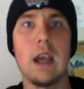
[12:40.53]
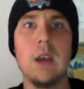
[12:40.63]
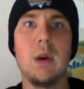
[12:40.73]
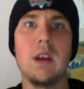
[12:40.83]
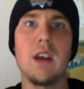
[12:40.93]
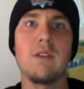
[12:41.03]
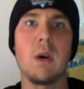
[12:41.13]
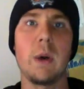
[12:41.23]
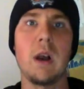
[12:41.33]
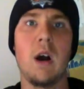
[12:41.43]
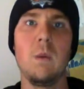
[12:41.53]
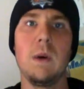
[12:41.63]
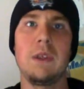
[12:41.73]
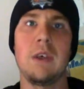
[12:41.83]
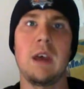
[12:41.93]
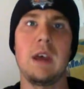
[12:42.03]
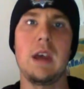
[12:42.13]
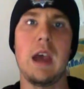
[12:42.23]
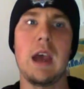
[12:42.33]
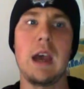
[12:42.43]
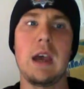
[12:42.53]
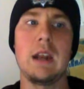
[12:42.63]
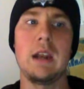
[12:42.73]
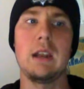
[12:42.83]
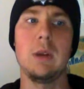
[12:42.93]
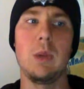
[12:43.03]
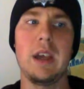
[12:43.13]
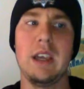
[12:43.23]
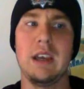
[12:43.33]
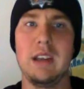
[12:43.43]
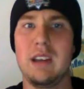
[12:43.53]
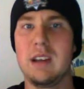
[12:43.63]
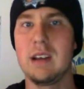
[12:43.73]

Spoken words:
And you end up going home with it, and you like it.